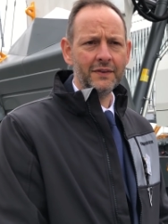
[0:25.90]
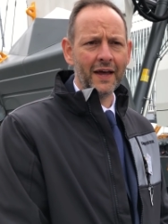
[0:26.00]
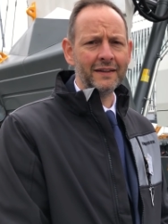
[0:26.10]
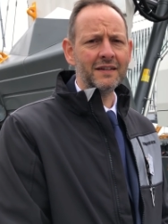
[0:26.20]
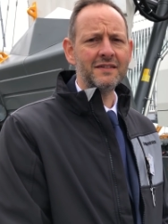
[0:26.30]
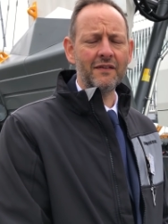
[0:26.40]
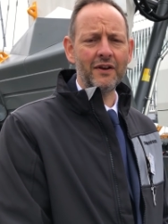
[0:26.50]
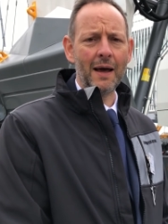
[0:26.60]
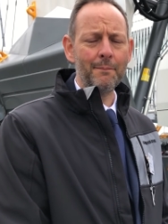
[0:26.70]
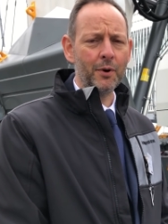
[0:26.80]

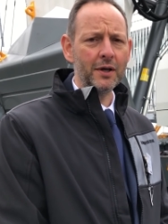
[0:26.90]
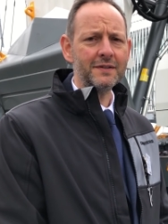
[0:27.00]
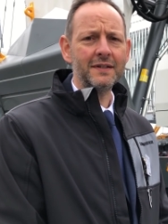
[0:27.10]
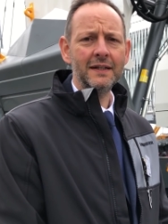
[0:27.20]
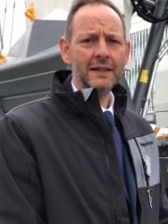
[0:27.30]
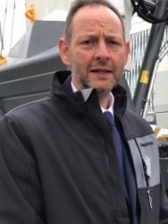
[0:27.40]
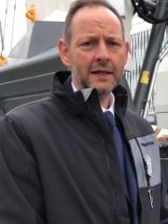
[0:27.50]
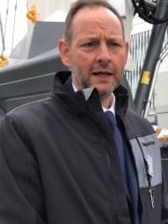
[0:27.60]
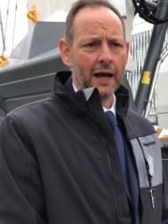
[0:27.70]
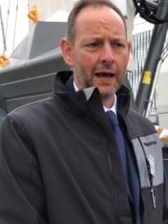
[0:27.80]
97 amperes.
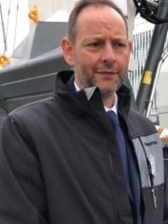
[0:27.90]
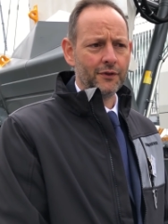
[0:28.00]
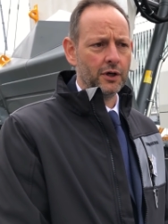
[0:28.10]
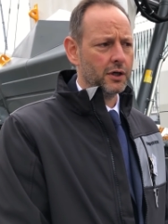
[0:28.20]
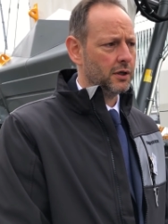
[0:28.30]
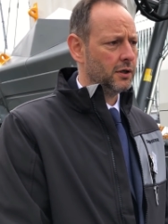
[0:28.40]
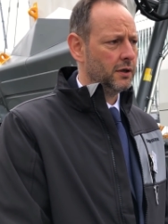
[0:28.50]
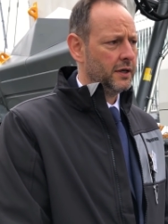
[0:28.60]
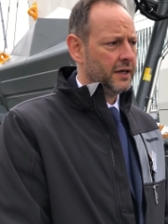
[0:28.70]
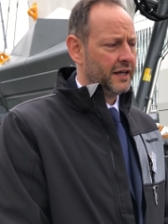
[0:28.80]
And
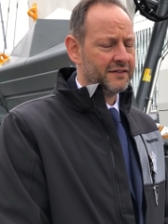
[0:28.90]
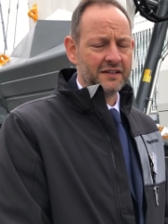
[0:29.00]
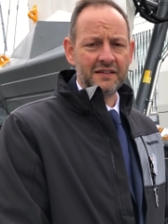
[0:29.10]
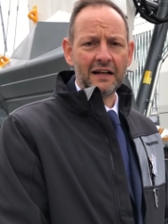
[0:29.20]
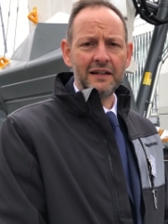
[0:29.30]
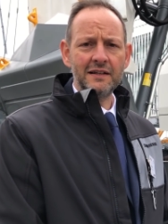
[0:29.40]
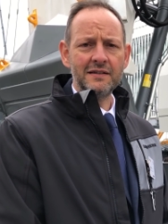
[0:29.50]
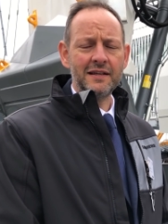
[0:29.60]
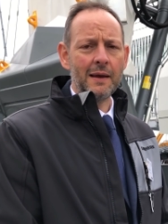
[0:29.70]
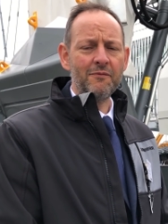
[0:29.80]
it's exactly
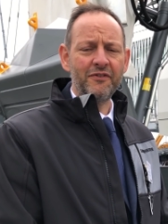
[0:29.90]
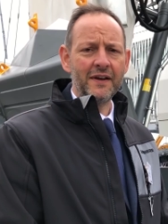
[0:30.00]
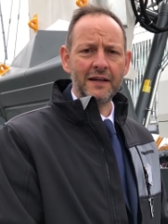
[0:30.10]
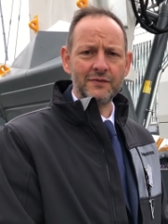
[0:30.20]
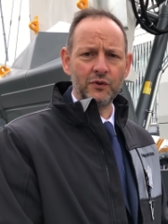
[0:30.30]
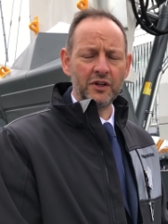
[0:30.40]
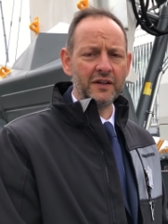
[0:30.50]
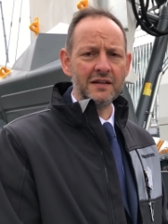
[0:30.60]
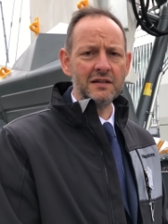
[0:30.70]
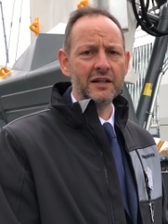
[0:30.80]
the same thing as for the
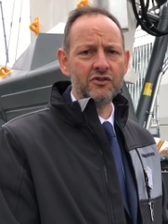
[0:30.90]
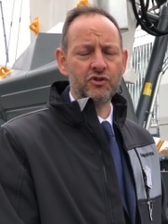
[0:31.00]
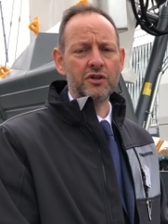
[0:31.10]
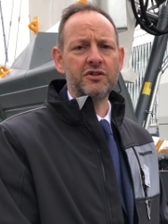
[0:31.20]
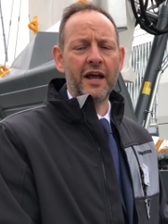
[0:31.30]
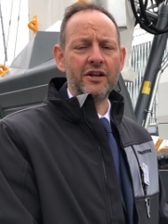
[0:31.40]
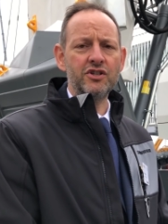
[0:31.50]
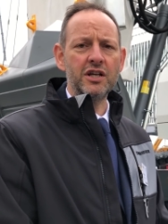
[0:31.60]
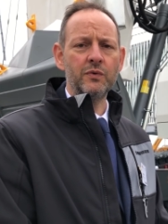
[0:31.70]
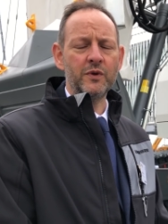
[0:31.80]
diesel. It's just the
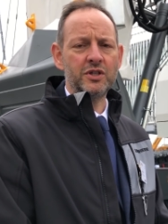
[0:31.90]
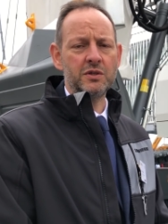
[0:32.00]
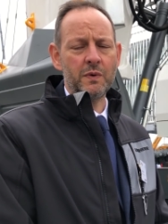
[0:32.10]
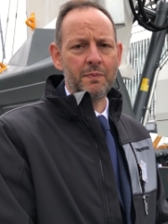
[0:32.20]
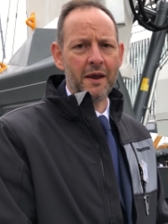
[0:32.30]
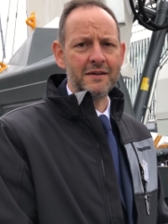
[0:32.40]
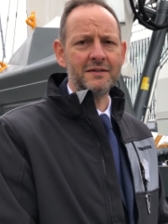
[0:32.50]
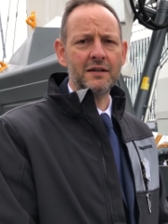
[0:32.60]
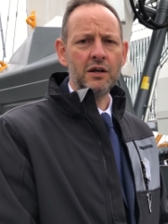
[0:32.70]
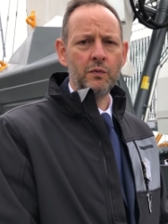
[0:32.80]
engine which is
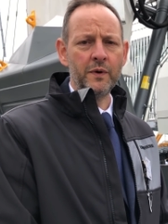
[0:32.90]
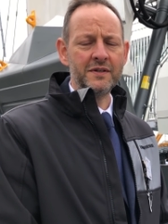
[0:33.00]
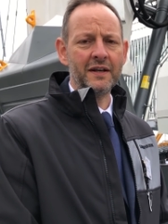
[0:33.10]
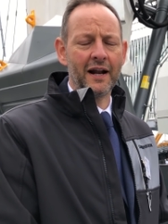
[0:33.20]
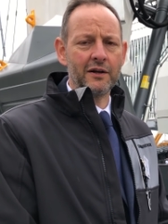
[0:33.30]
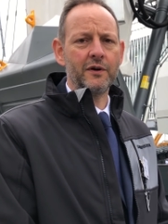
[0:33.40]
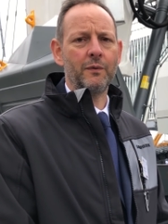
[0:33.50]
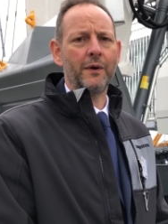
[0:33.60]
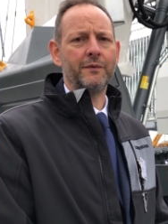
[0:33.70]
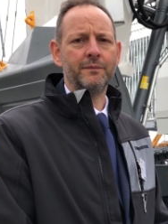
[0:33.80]
replaced with an electric
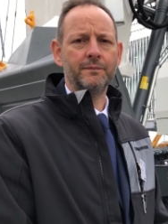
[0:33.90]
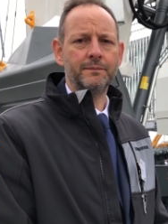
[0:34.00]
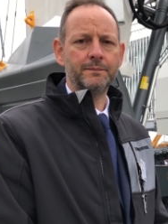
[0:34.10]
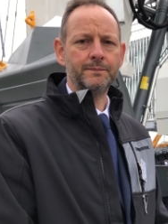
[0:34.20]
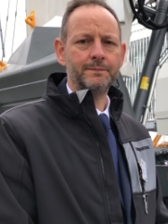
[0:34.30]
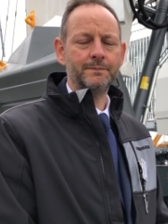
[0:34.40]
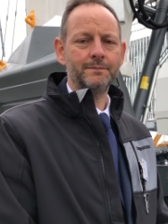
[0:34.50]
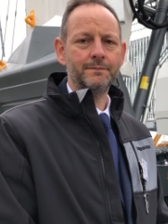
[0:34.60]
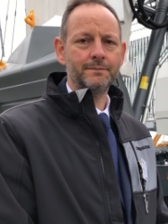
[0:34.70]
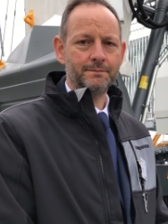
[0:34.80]
one.
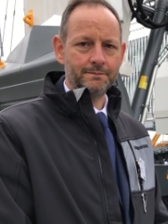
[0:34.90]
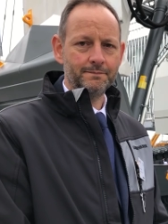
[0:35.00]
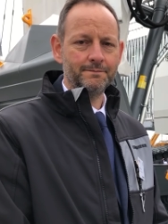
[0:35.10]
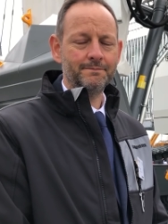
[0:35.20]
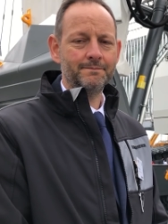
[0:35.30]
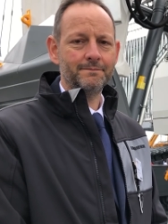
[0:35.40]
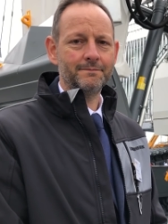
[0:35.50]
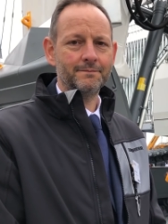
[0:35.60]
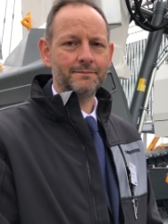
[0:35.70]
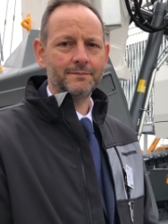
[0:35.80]
Okay.
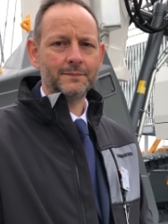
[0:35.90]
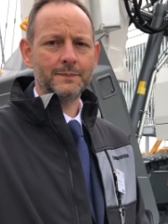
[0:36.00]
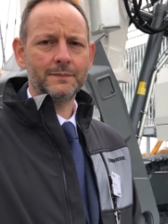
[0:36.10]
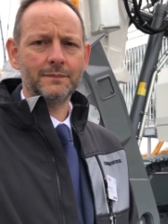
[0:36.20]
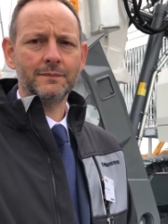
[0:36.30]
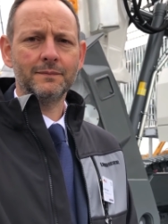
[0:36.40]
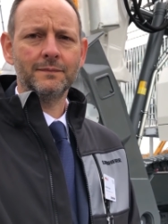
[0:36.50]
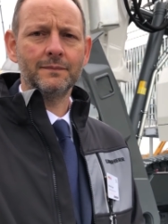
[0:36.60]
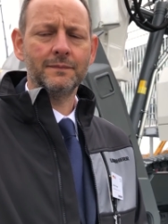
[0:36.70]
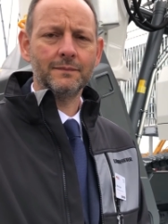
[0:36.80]
What is the
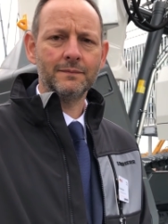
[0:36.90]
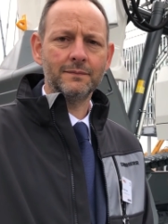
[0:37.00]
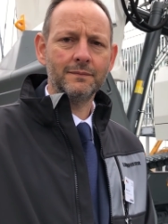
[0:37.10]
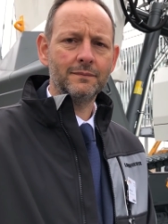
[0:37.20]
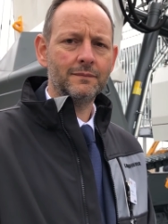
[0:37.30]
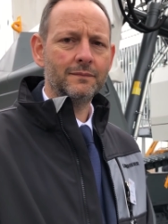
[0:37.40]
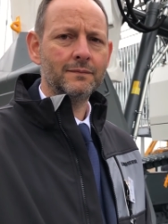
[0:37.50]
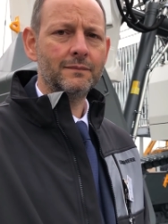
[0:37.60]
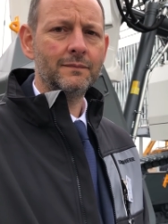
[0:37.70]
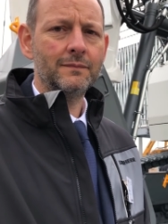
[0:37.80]
capabilities of this
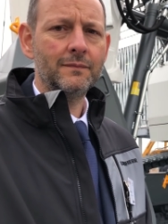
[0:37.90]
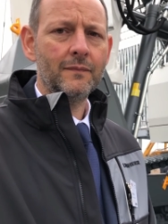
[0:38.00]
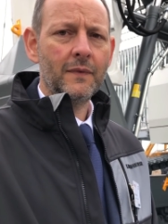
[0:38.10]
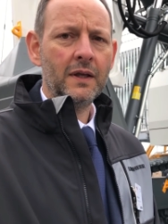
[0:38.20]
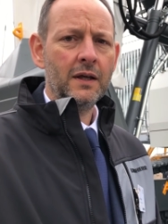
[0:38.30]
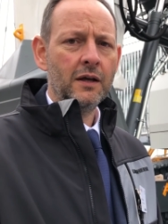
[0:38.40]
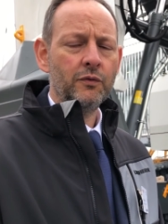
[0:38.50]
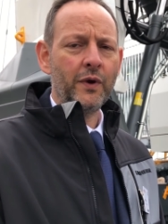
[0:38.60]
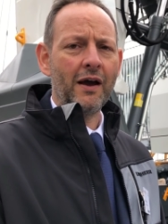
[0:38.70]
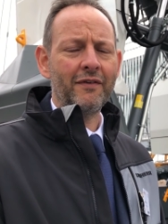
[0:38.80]
machine?
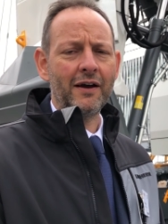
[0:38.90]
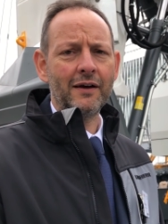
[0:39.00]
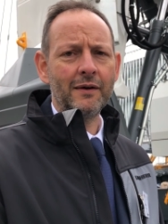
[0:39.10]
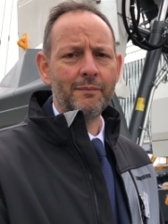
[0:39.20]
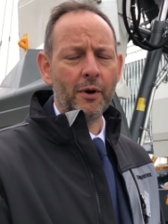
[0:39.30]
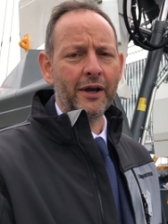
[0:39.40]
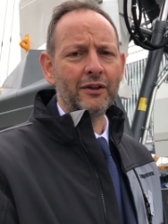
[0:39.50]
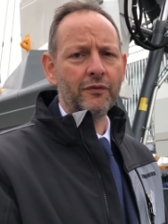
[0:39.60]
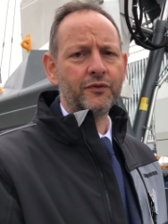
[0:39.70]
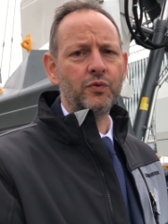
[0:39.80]
We have a
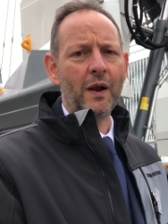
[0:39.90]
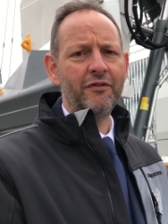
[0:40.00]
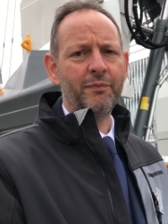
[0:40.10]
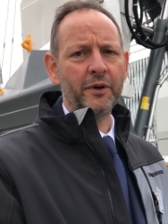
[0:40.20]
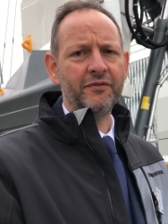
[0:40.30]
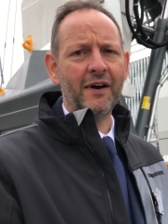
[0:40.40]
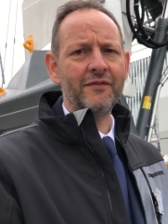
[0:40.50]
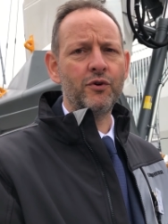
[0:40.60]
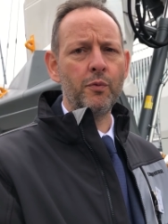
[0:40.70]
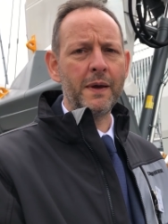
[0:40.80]
bucket of
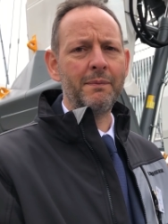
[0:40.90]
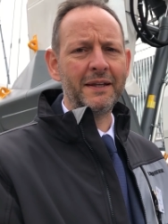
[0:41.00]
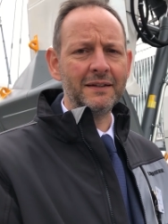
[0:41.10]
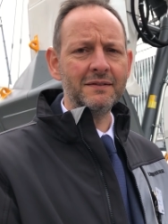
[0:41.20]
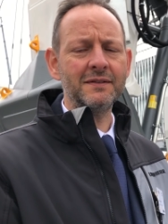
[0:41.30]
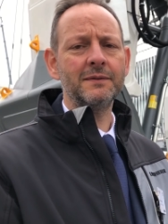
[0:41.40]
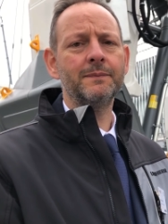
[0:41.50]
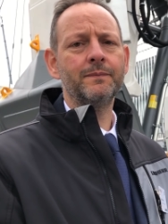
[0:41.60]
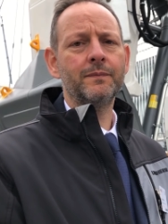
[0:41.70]
12.5 cubic meters